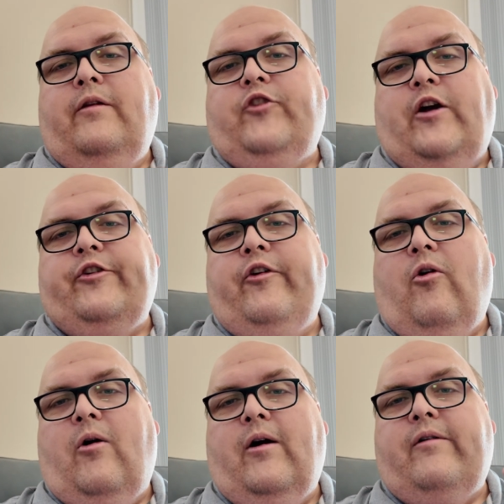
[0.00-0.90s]
charging
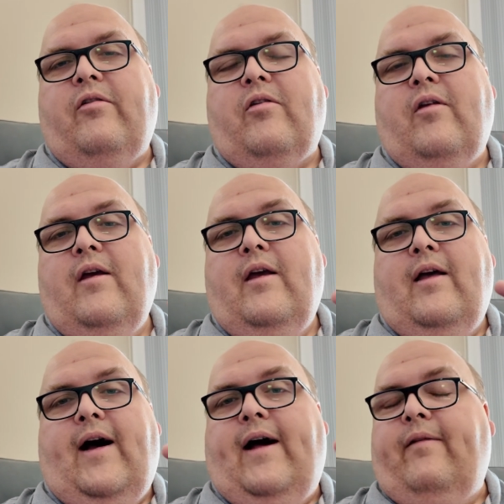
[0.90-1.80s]
cords.
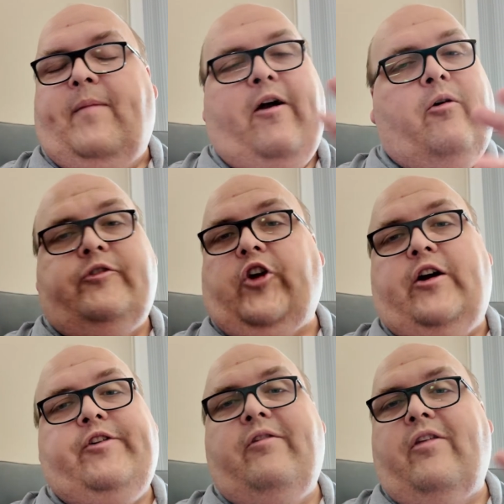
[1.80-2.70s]
My whole
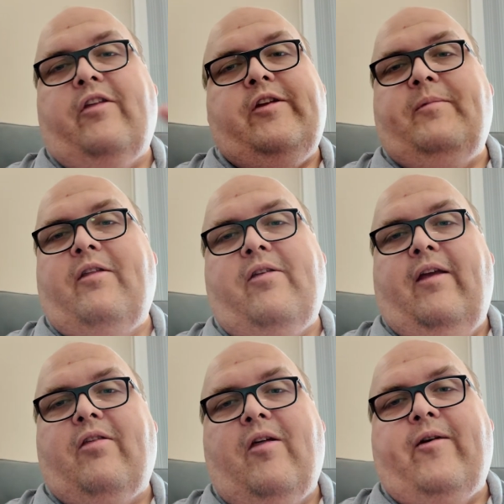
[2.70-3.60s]
charging system
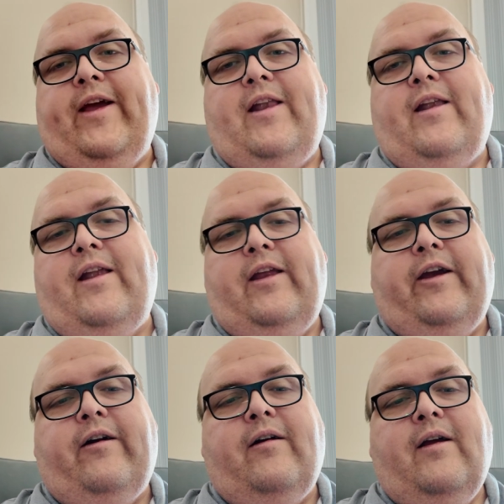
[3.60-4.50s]
is located in
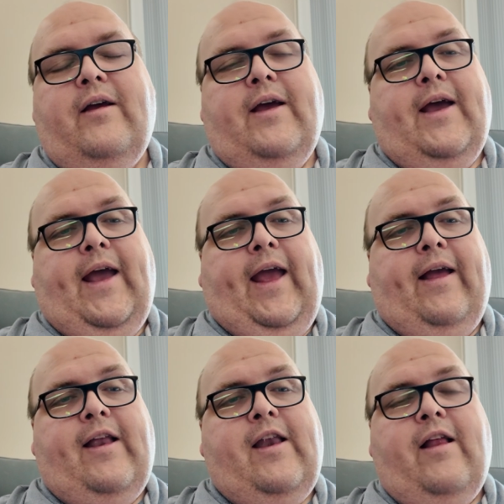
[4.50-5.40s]
here,
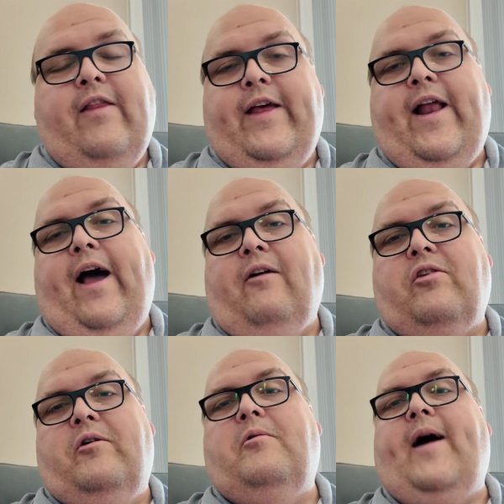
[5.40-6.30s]
and then I
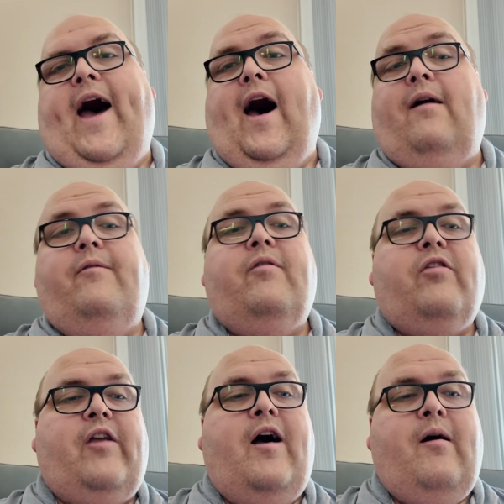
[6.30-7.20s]
also have
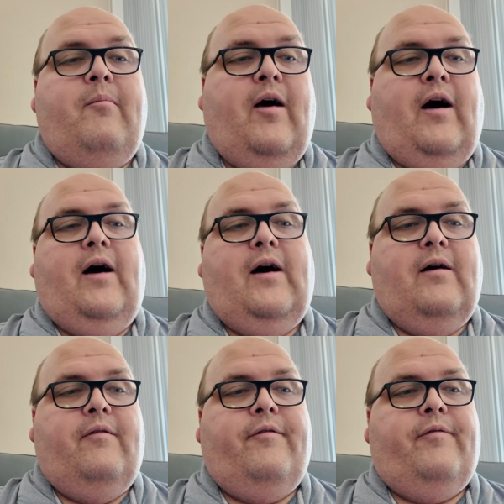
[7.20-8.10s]
some
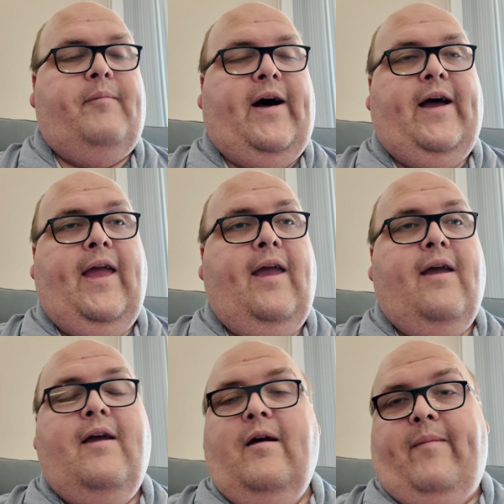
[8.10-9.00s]
of my
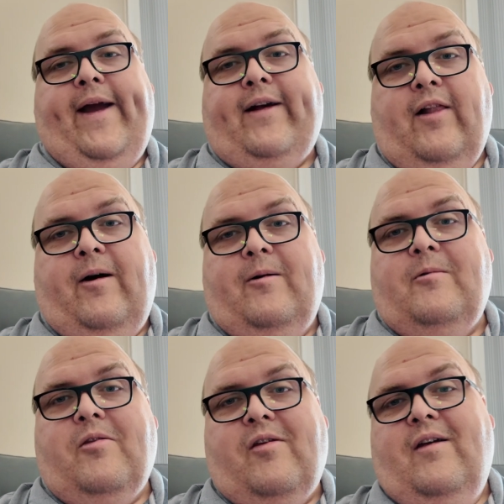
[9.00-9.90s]

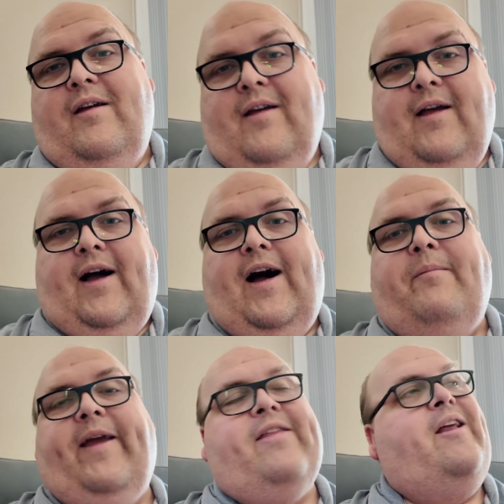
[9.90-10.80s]
clothes
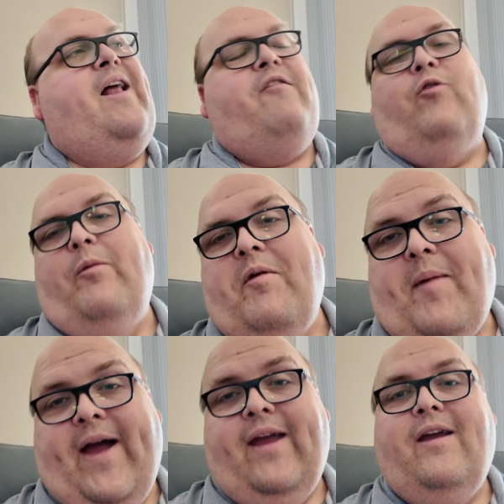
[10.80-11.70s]
because I don't have room in
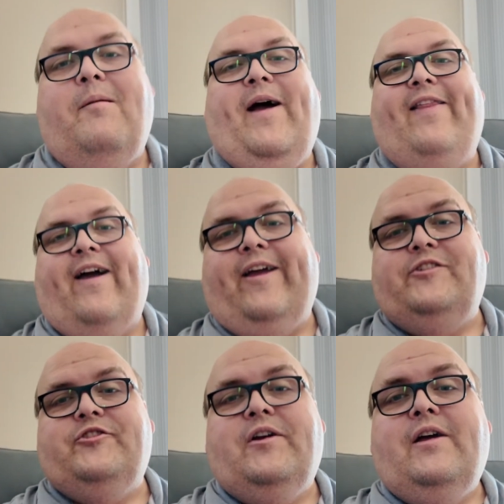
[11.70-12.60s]
my
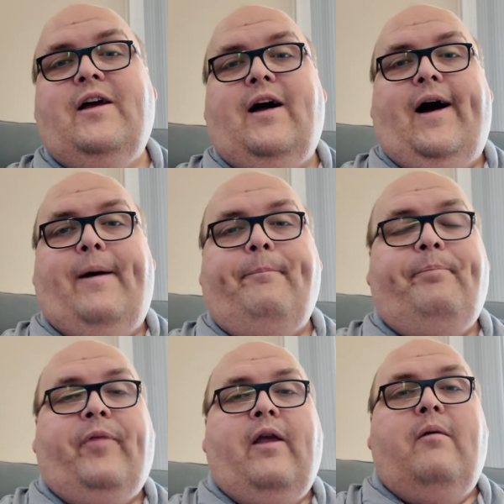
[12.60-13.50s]
luggage.
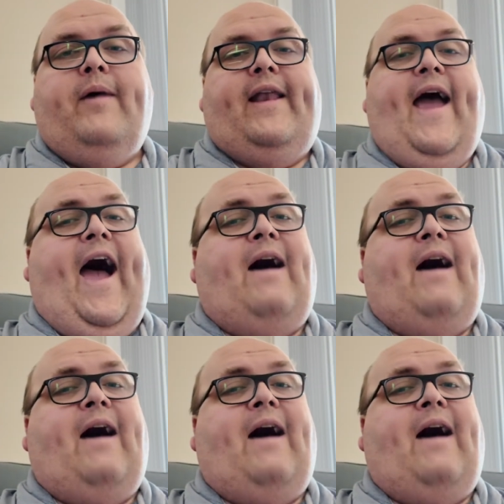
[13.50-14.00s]
But